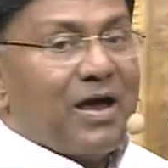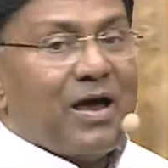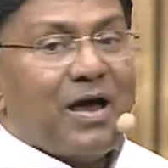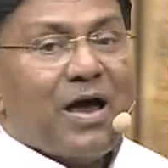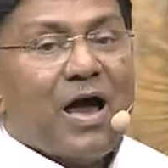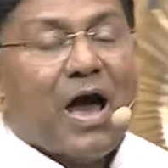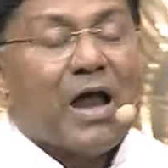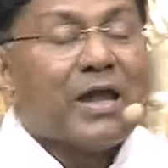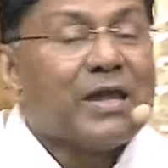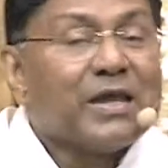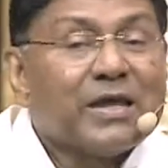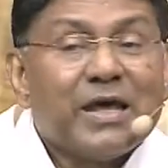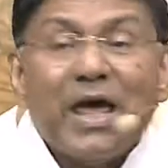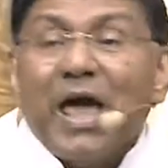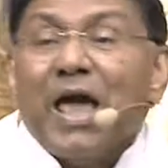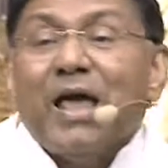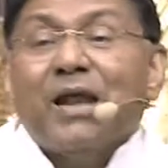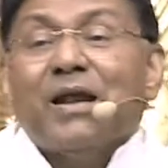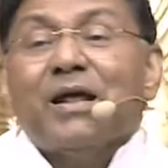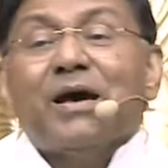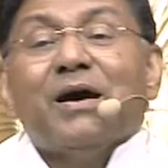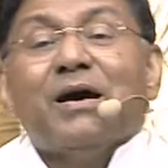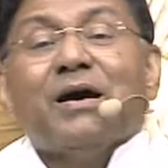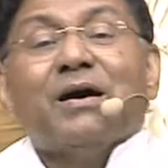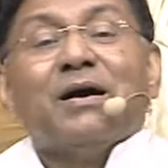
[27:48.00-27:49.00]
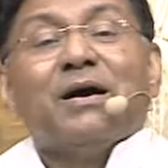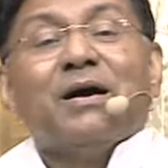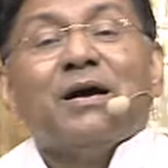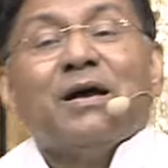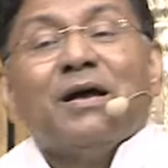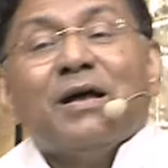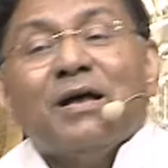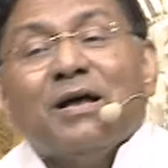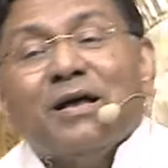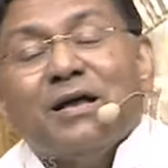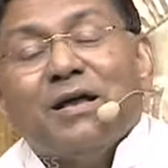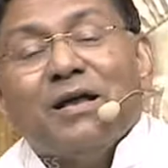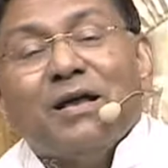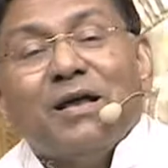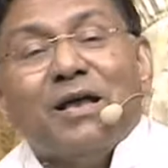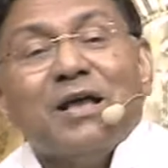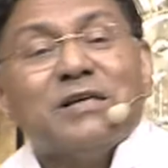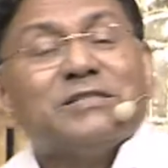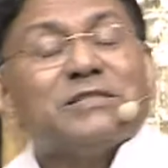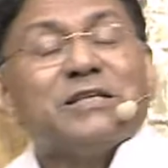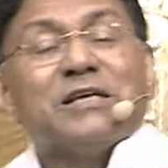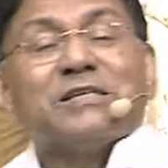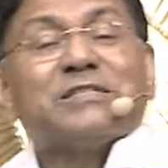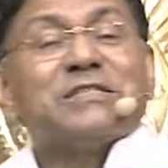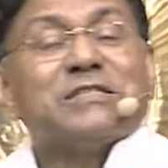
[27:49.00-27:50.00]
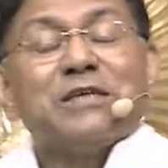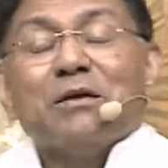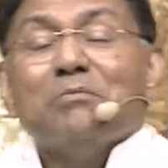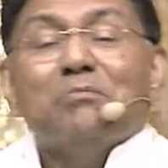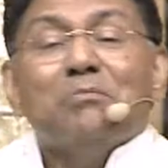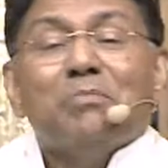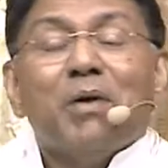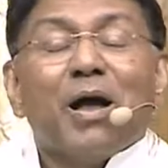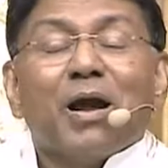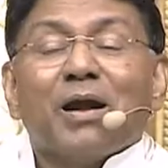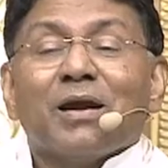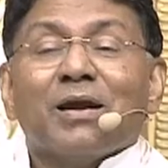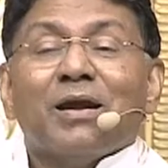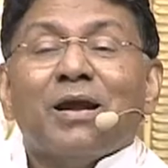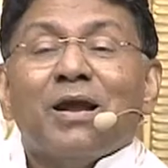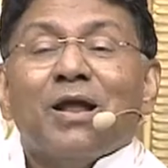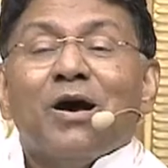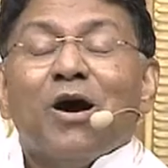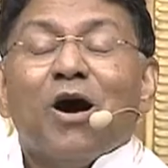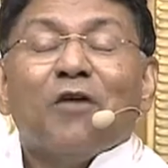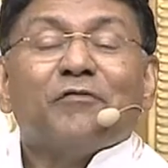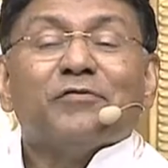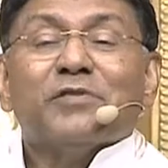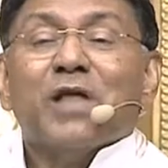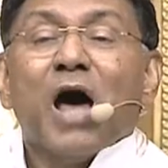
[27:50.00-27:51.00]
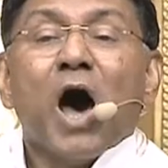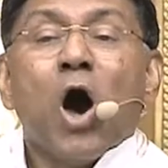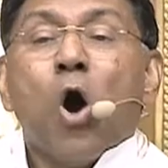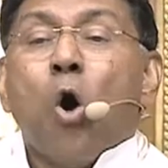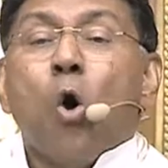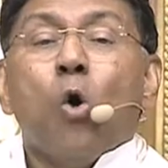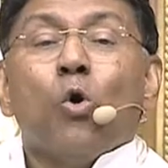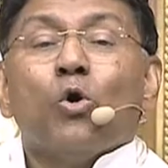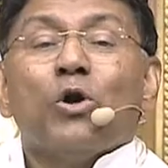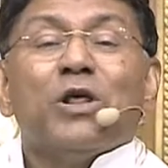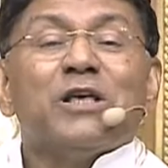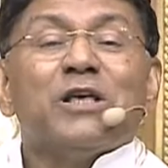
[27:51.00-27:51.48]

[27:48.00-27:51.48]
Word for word: at Cana is the symbol of the Holy